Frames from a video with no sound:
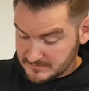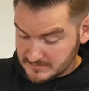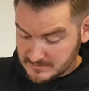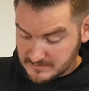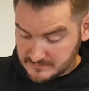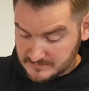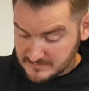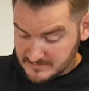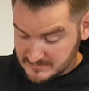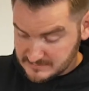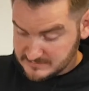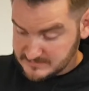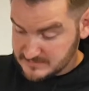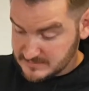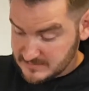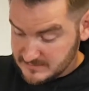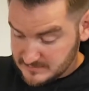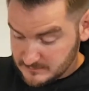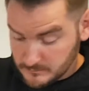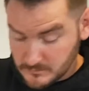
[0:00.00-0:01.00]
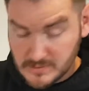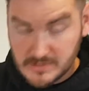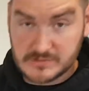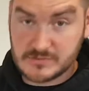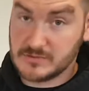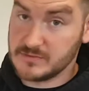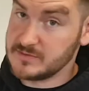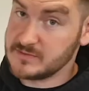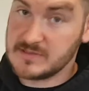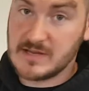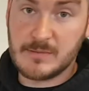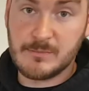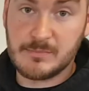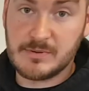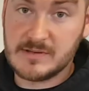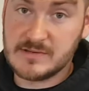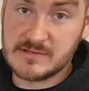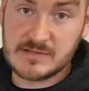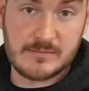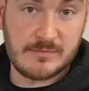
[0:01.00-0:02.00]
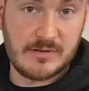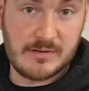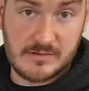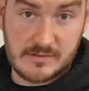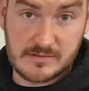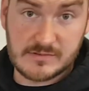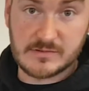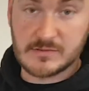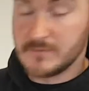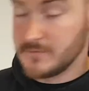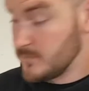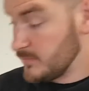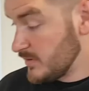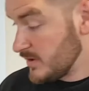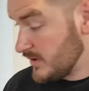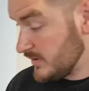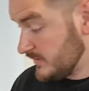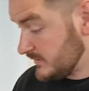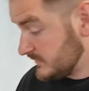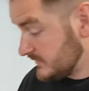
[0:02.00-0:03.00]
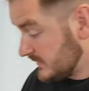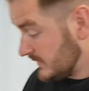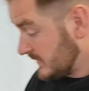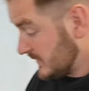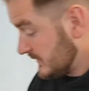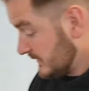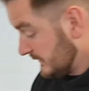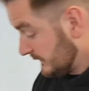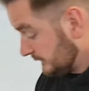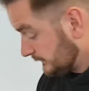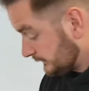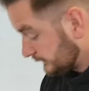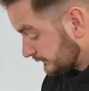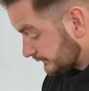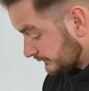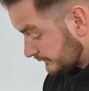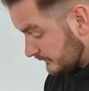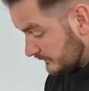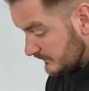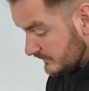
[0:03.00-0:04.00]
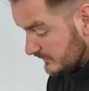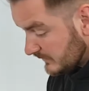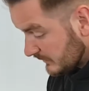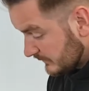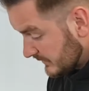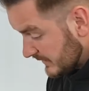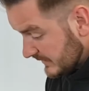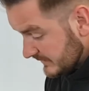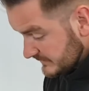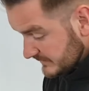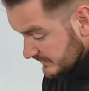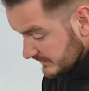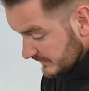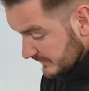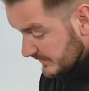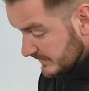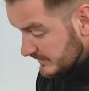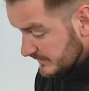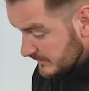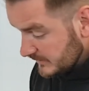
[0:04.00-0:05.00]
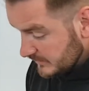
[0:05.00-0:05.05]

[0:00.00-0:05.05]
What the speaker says: And this works on the same principle as the other boilers. Basically,